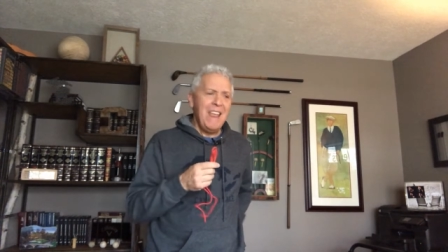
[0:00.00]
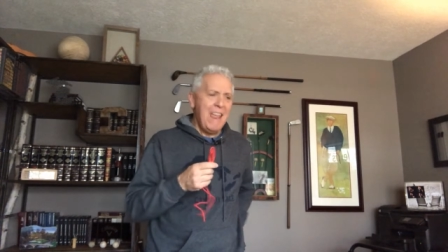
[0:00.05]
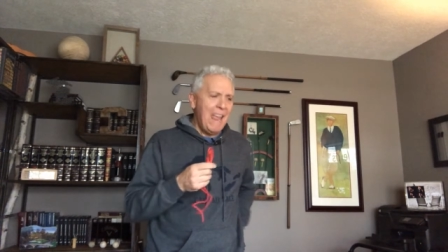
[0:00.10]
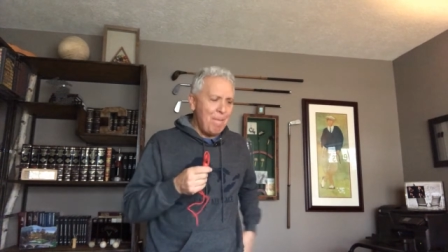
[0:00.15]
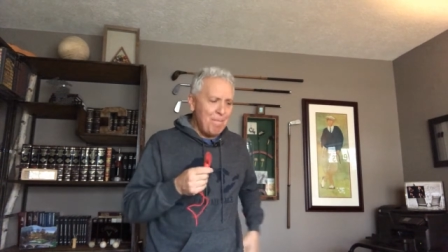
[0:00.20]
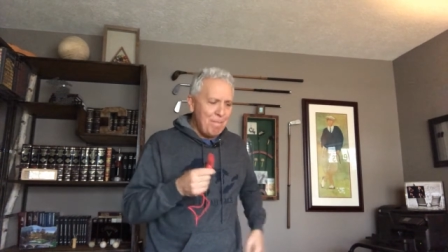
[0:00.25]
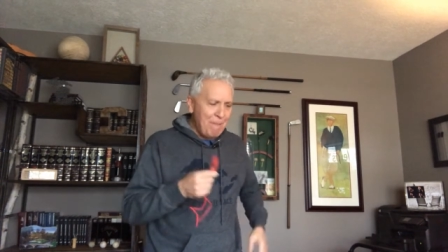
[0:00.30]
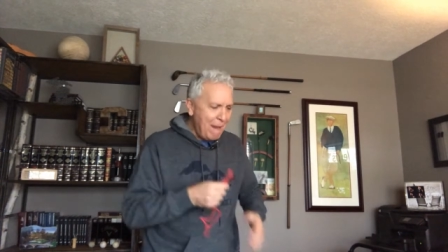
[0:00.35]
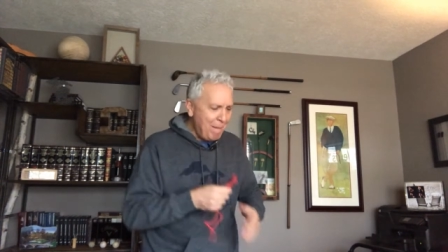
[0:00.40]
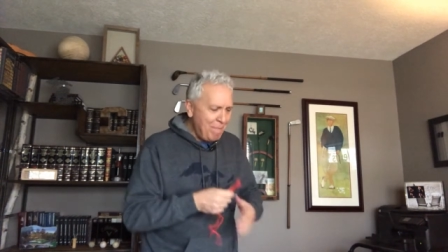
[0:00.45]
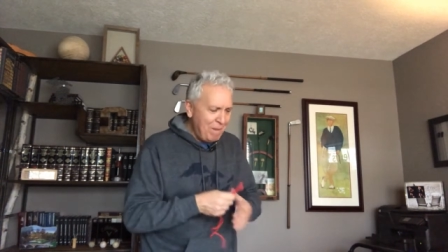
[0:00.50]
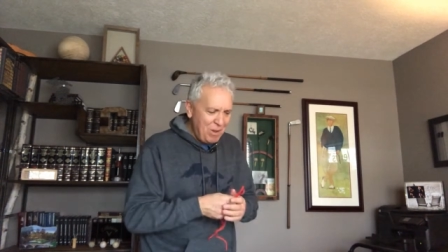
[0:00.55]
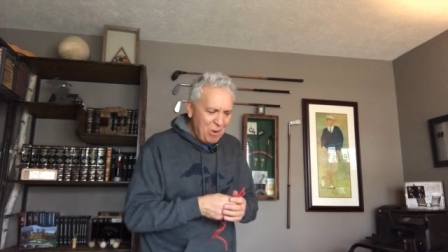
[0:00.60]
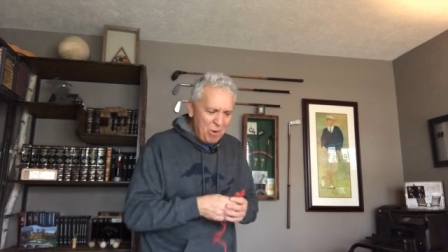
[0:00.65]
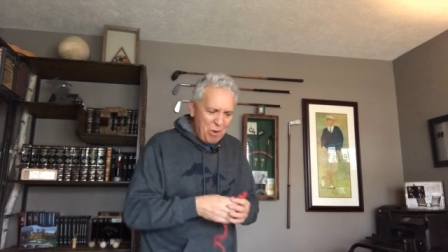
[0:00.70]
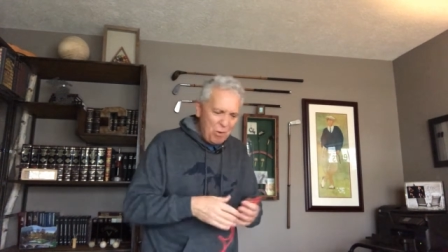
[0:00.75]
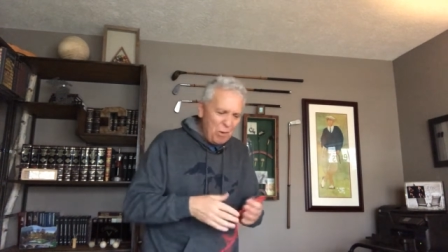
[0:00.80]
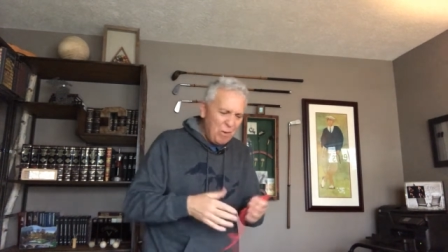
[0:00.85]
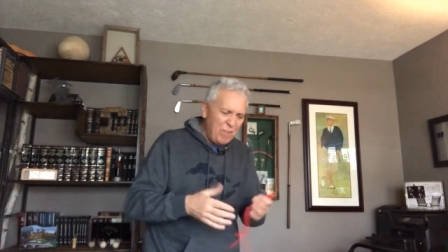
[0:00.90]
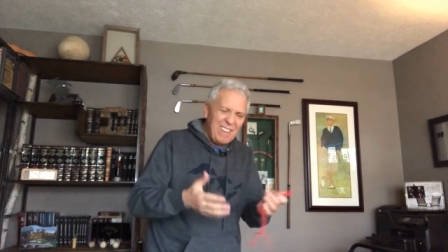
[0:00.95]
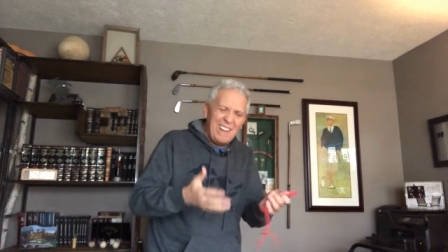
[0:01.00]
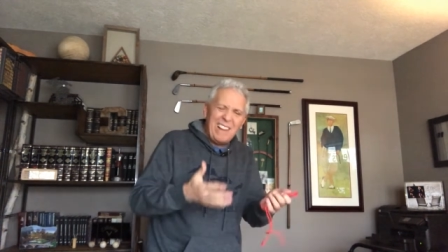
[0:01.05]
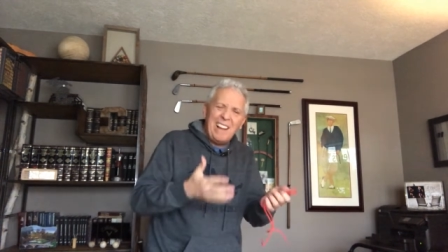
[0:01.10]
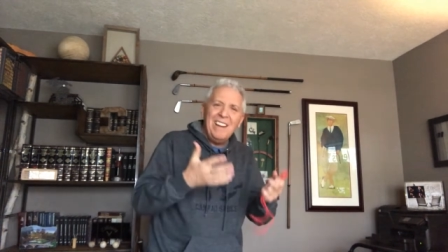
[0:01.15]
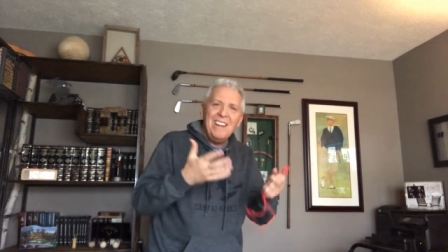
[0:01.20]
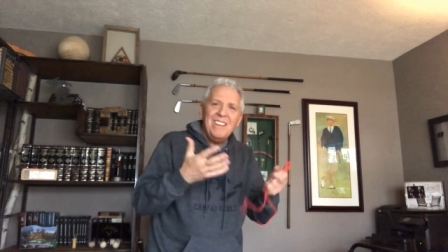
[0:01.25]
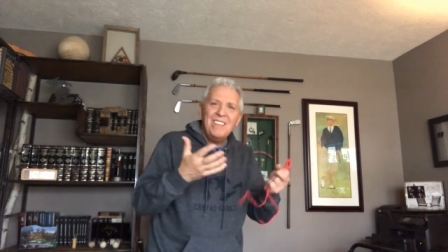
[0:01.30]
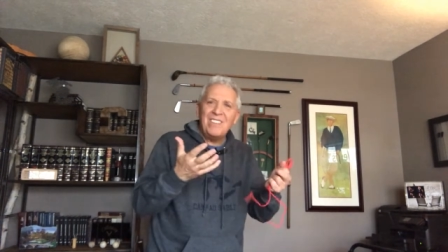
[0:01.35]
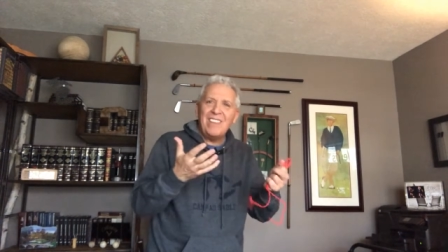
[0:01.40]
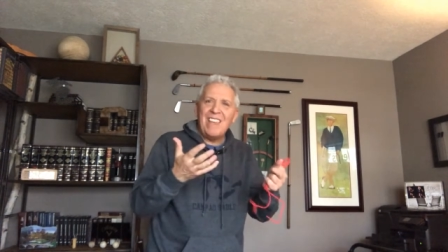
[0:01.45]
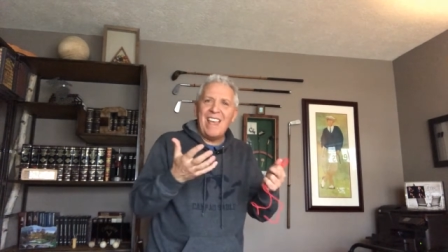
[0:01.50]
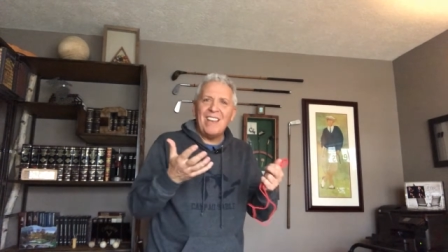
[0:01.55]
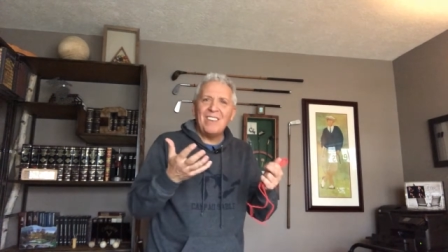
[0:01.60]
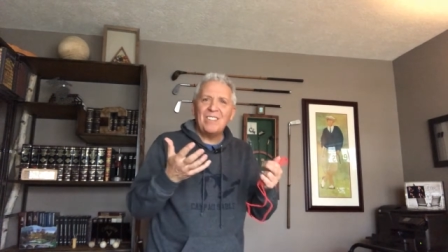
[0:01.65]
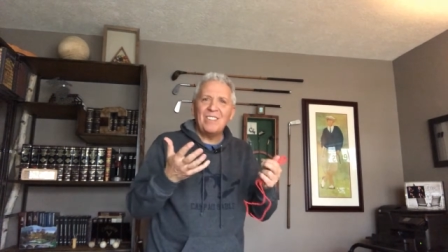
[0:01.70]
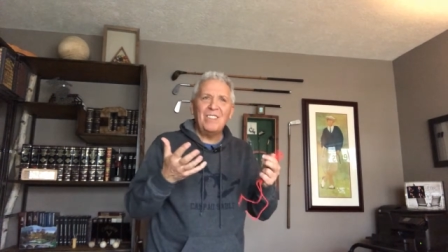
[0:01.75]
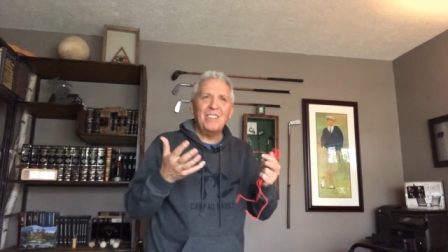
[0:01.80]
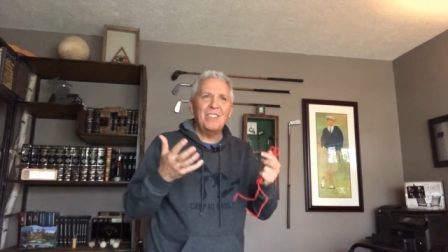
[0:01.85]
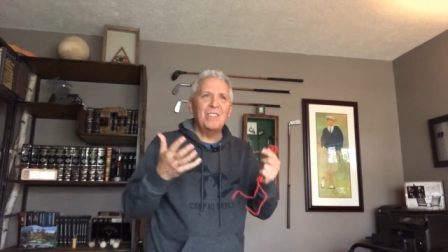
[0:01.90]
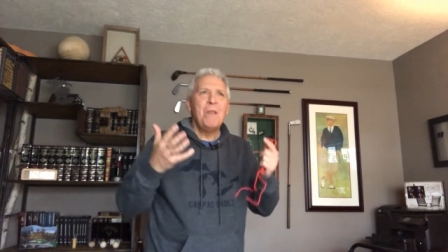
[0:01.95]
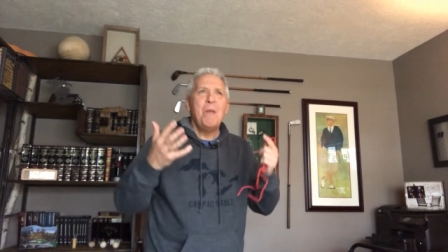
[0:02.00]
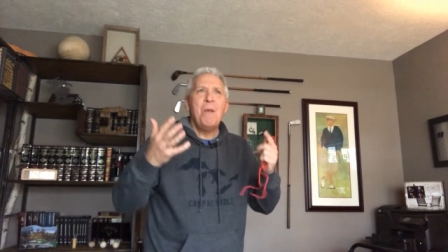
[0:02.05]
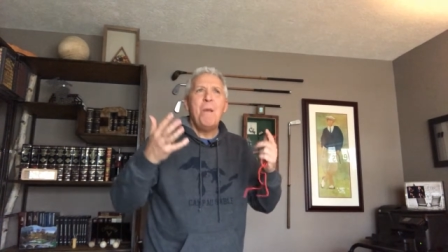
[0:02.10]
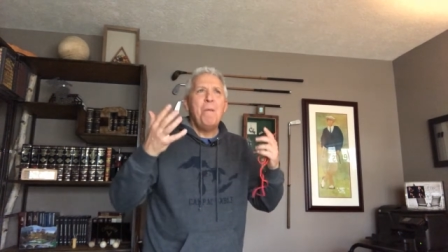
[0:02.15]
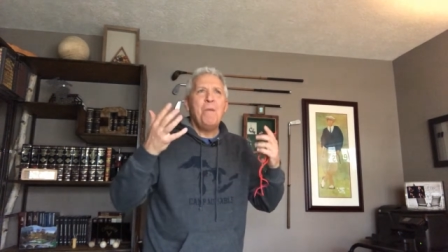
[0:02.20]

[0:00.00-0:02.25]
And maybe you use Ecclesiastes,